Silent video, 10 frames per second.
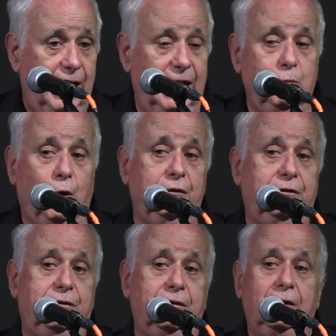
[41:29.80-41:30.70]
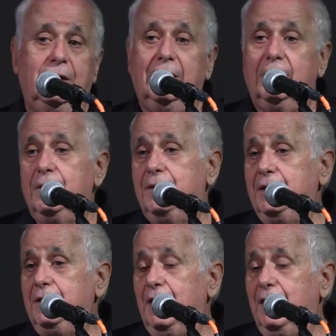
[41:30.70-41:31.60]
And what
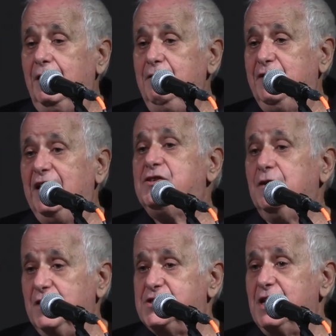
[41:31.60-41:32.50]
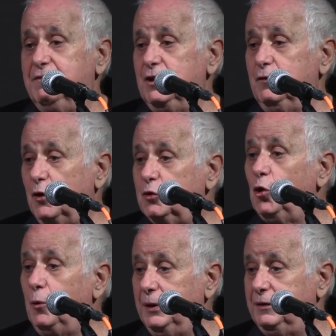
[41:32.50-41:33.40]
the events of the 7th of
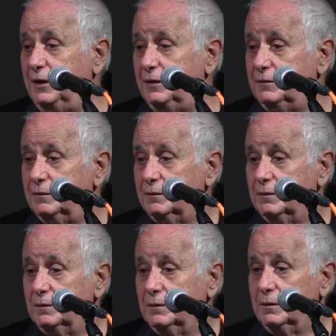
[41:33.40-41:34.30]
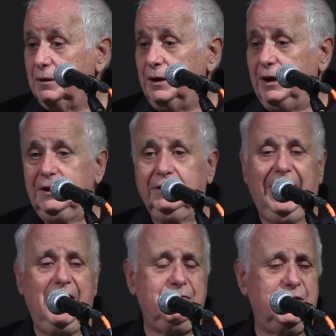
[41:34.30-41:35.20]
October did, it
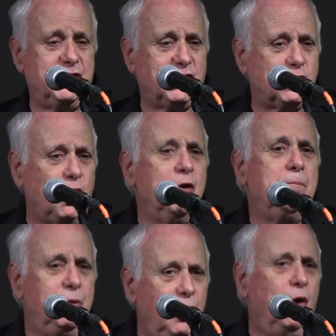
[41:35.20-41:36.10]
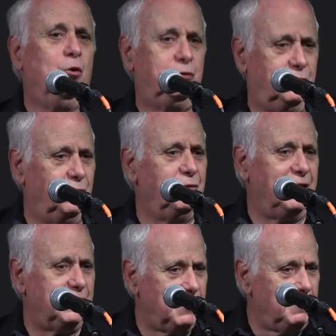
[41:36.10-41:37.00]
gave a strong blow to
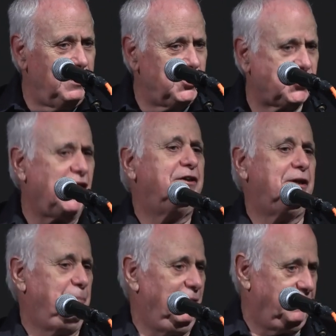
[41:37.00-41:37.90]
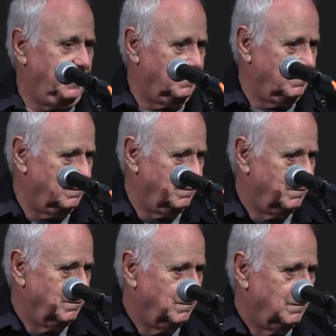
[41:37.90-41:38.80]
the shaky building.
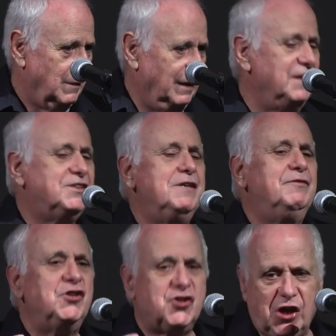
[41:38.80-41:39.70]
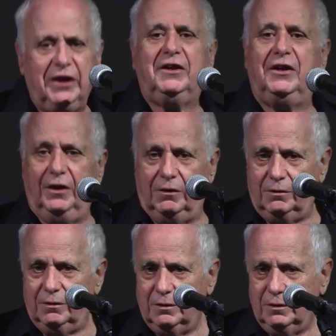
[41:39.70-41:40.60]
And it's even
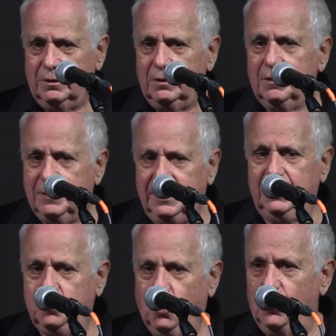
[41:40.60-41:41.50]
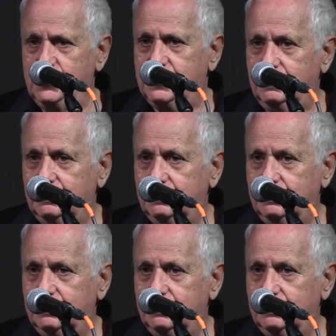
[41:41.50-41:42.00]
shakier than it was.